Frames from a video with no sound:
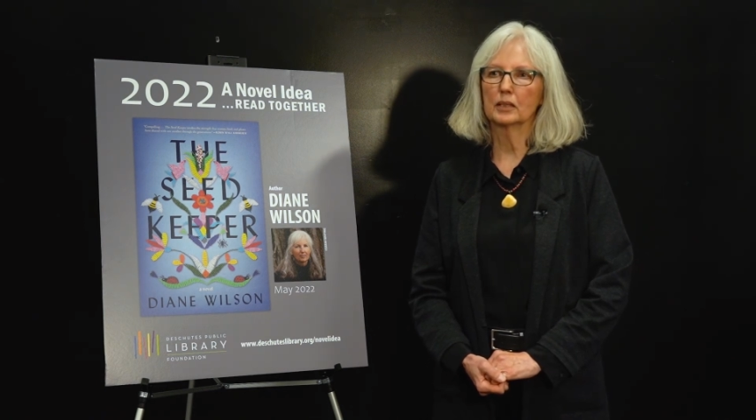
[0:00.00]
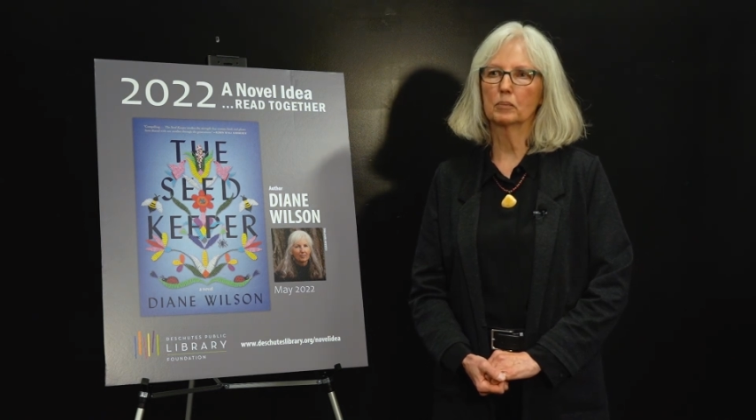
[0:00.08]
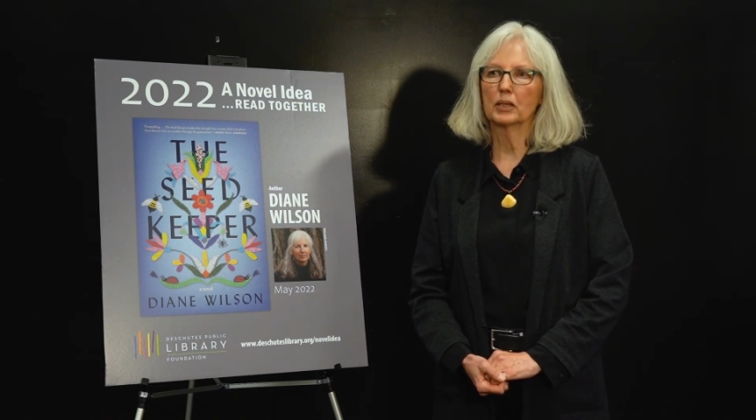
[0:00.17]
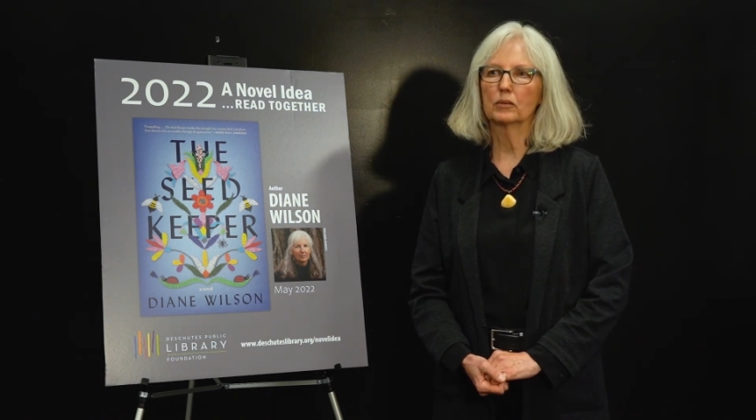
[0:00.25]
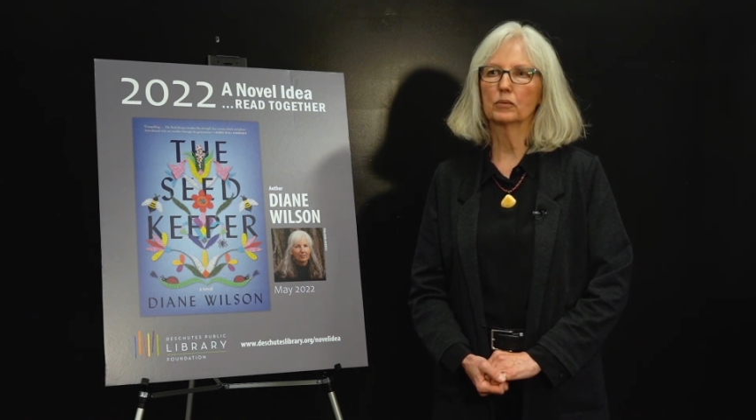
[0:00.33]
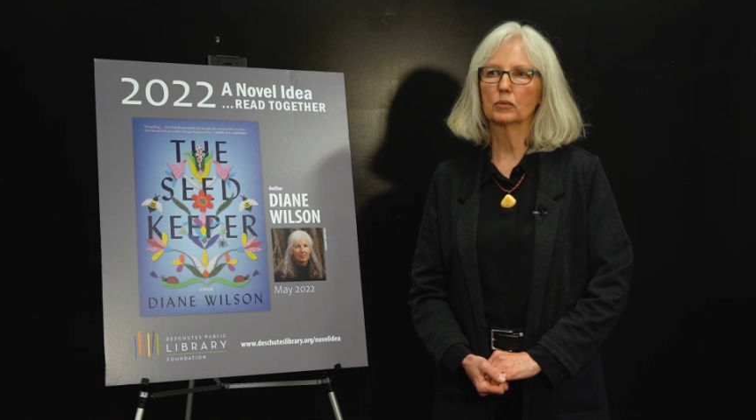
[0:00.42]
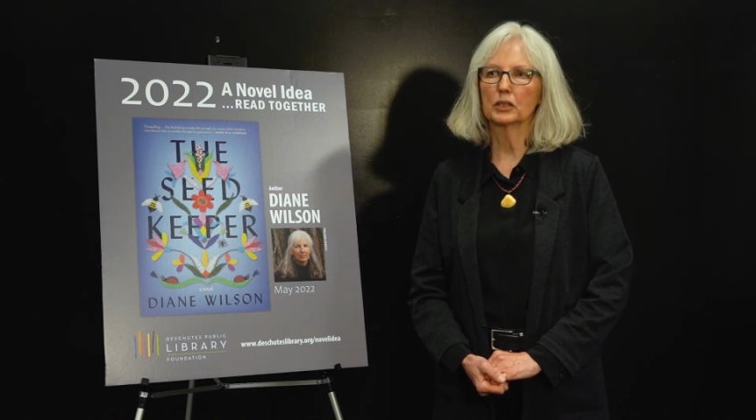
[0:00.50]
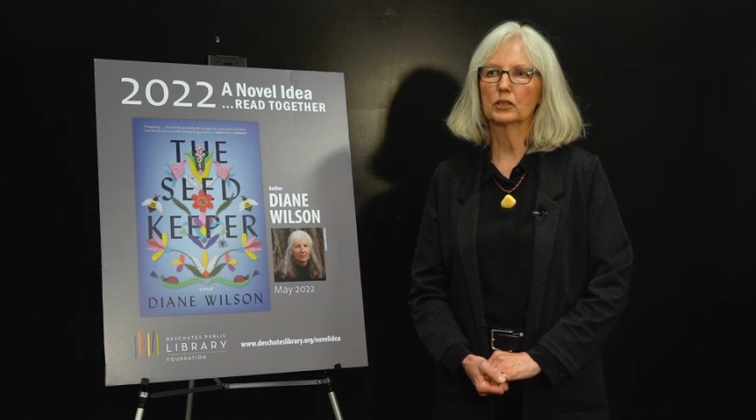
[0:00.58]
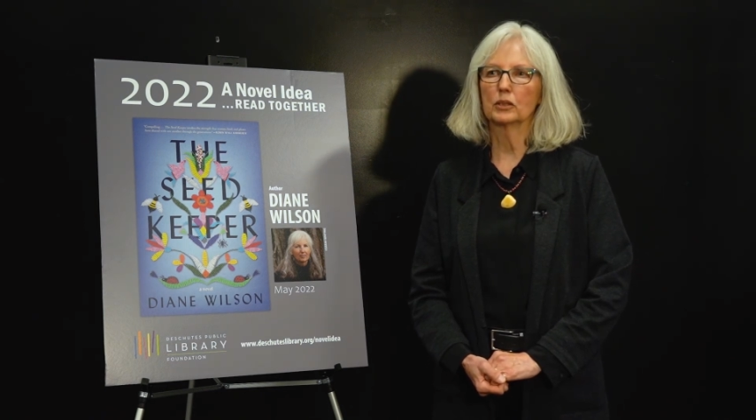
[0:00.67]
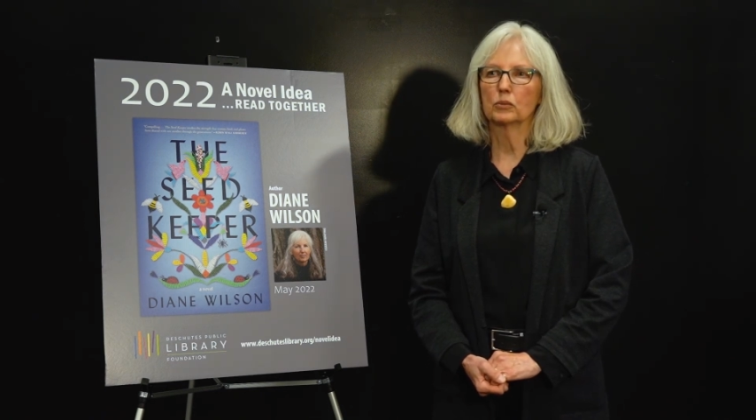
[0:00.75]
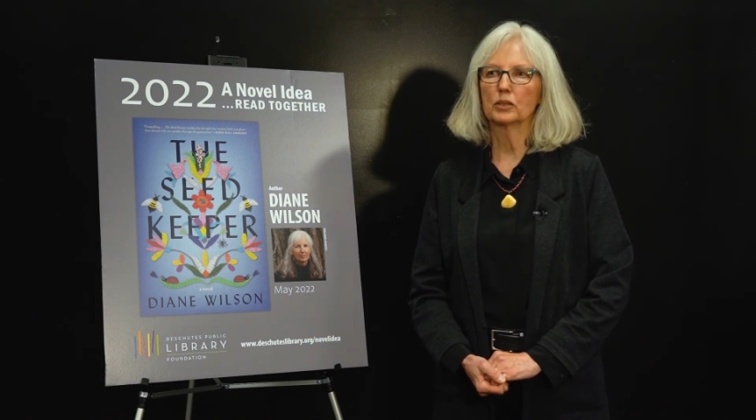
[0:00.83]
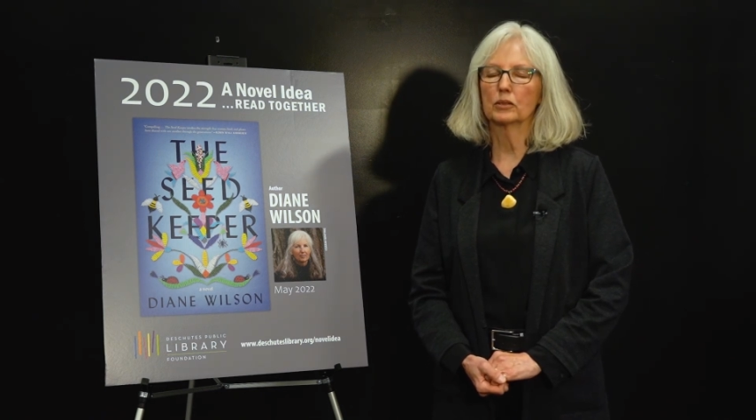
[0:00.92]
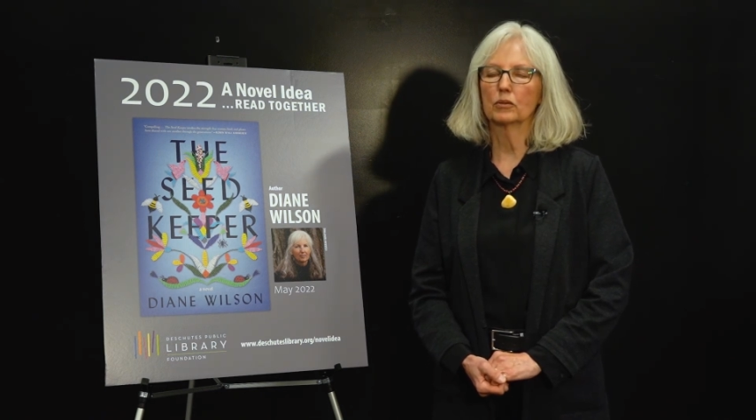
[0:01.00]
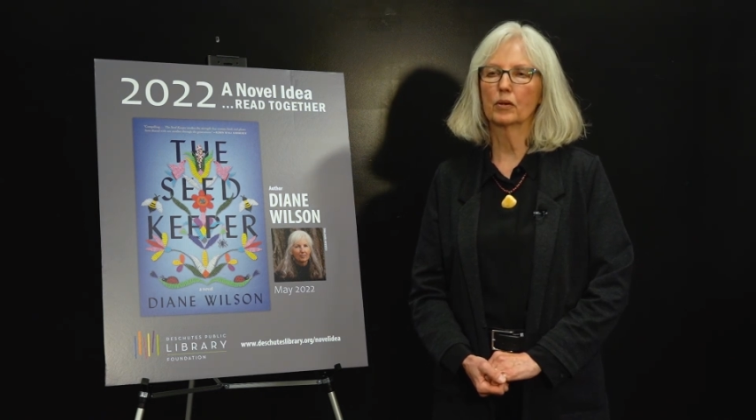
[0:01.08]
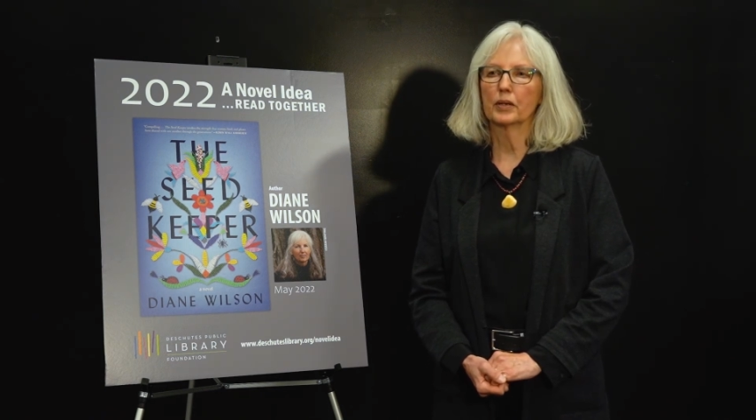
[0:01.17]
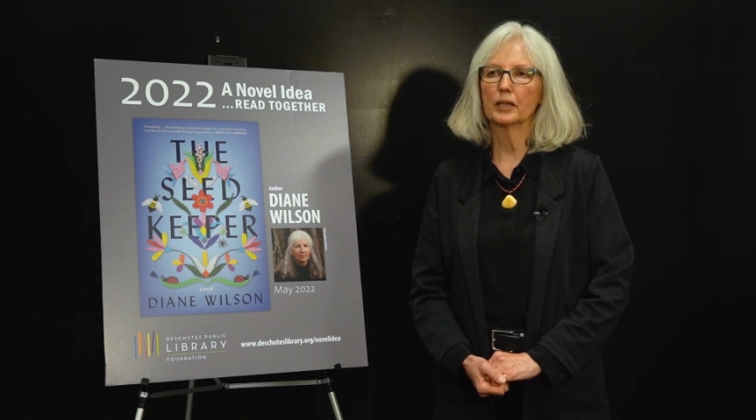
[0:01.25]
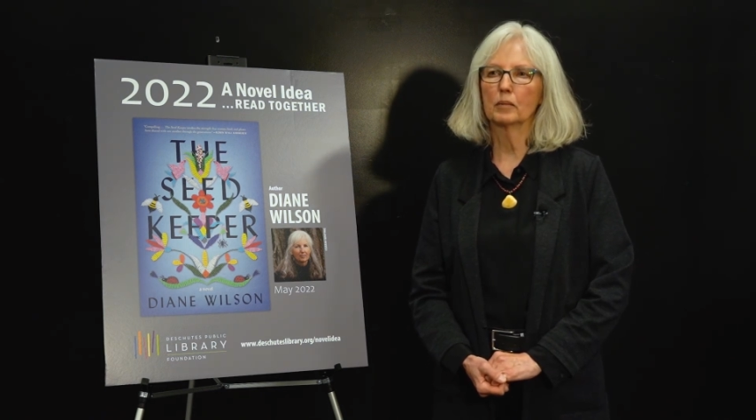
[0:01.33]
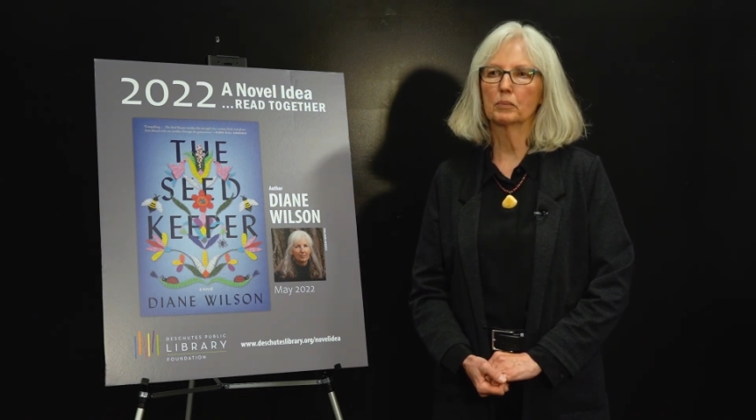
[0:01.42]
about when she was
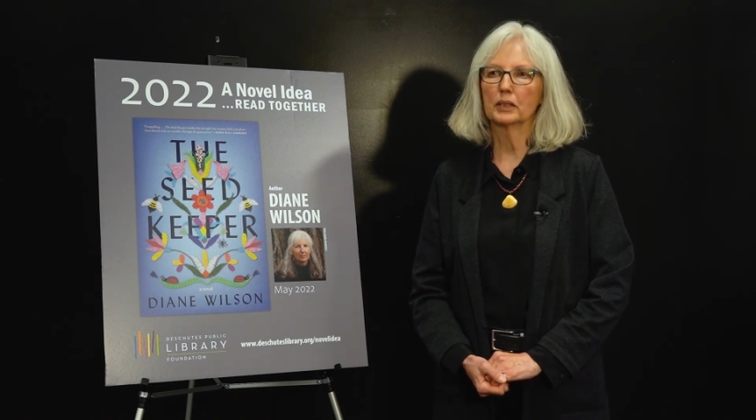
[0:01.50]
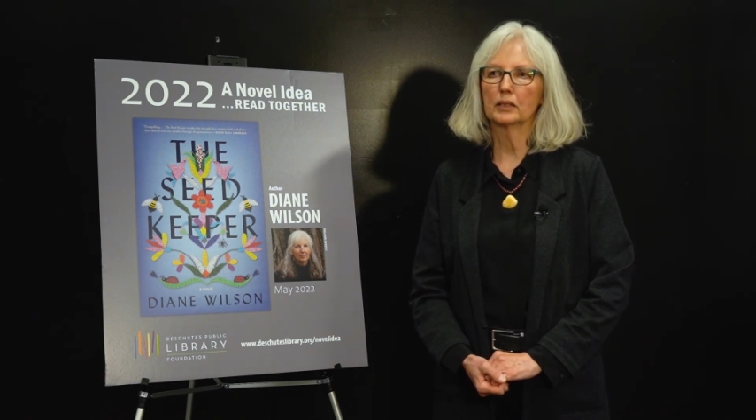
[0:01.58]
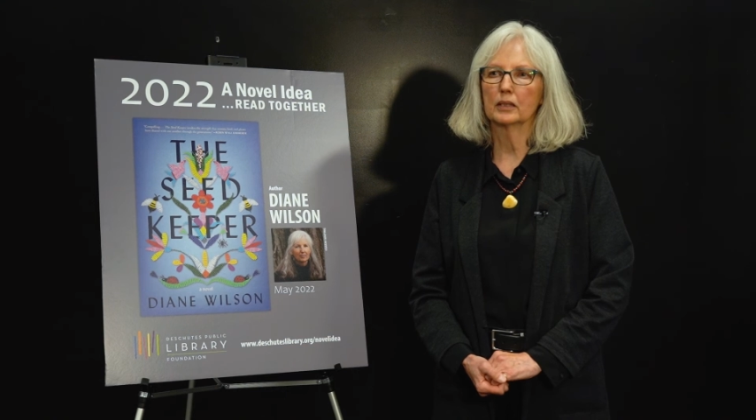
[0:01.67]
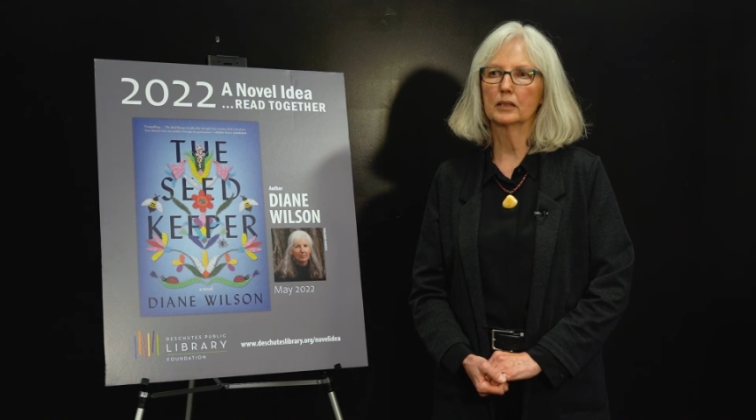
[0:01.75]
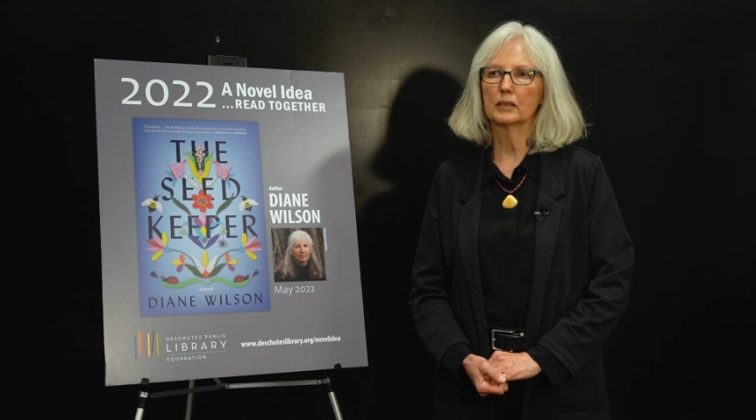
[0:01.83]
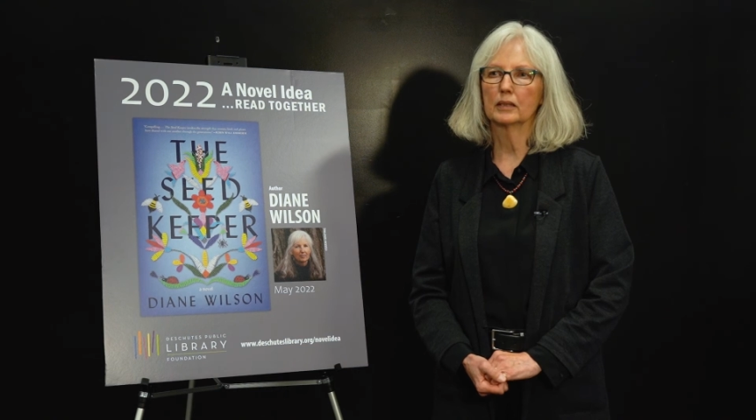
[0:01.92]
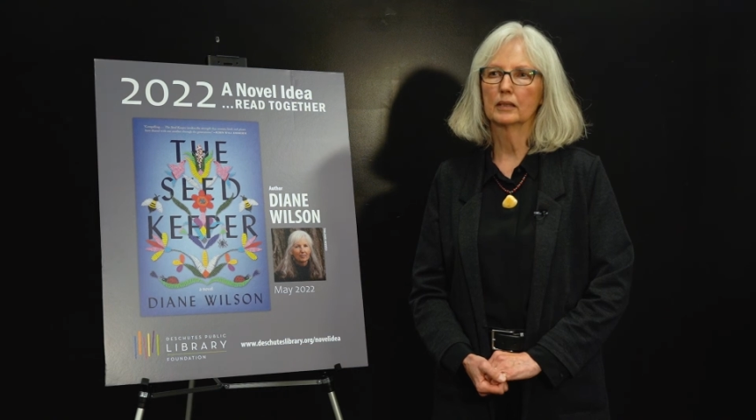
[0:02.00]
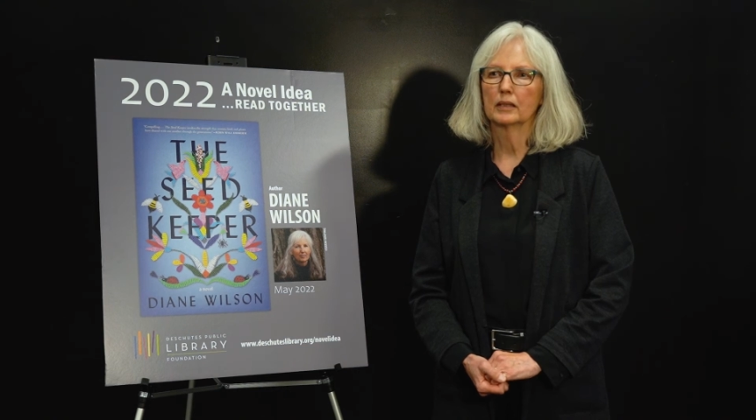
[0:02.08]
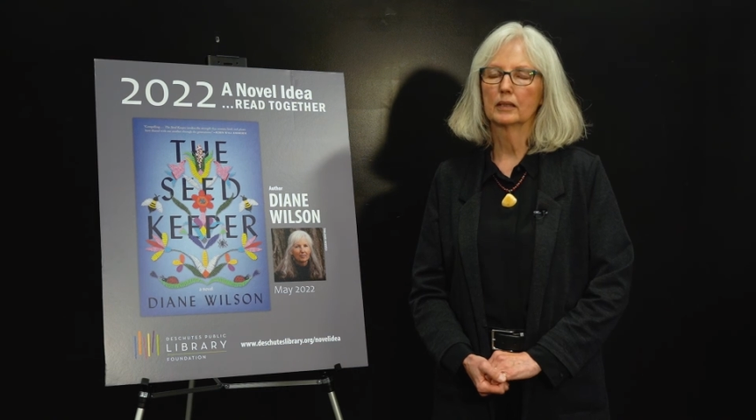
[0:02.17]
growing up on the.